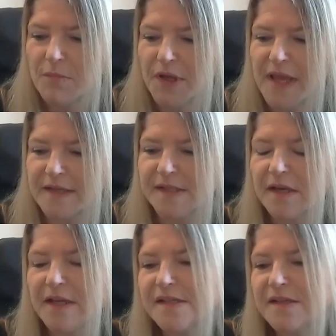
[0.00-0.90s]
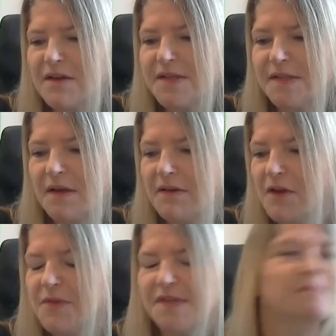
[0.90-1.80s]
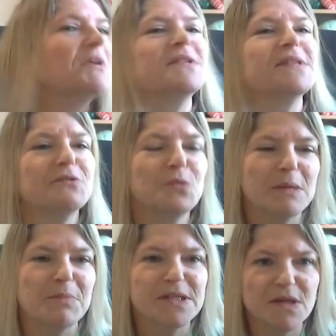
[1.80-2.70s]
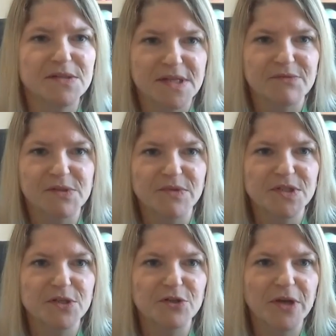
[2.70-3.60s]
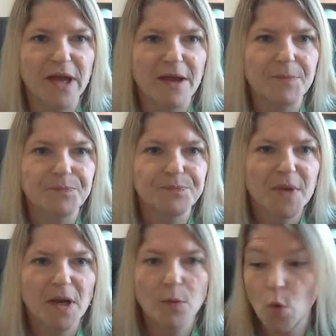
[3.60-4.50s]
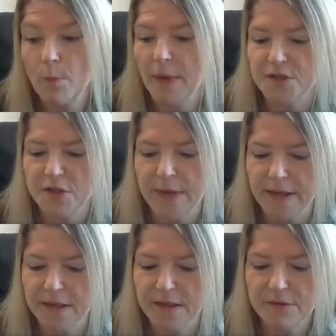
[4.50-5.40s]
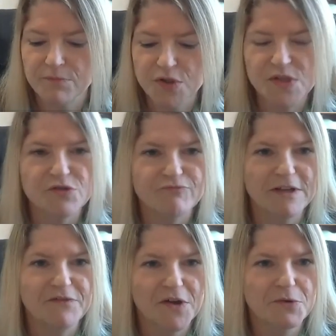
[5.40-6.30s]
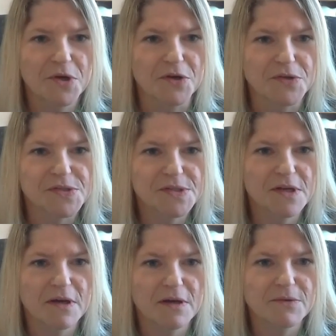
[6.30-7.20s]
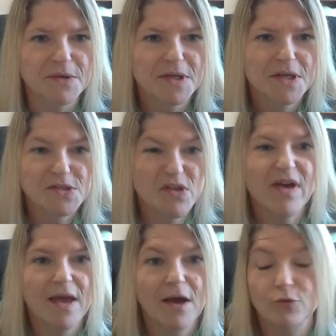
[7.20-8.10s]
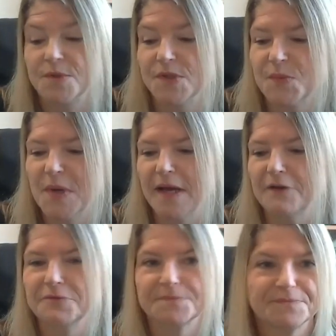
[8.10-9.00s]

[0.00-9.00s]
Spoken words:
But yes, and it's nice. I know this might sound weird, but it's nice to have something to look at. Like, what am I doing? Just to refocus, you know. So that helped as well.